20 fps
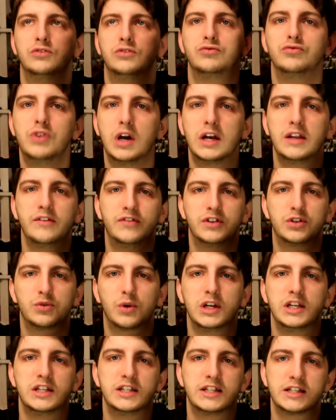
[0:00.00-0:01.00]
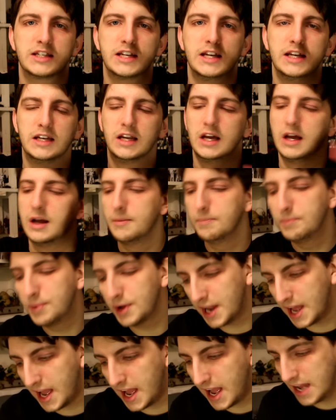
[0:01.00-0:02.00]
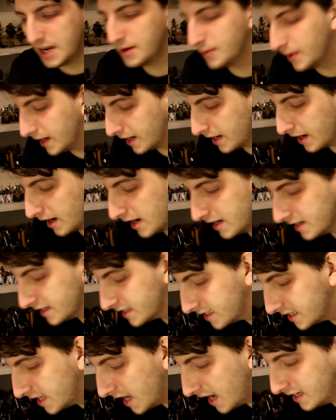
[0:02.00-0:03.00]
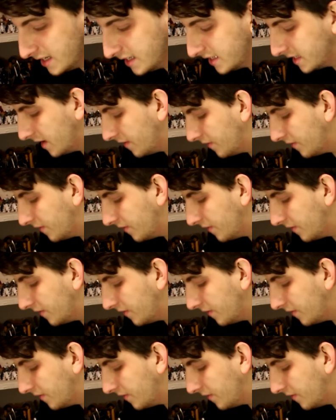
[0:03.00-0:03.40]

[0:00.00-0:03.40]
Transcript: Ready for 2016. But anyway, guys, that is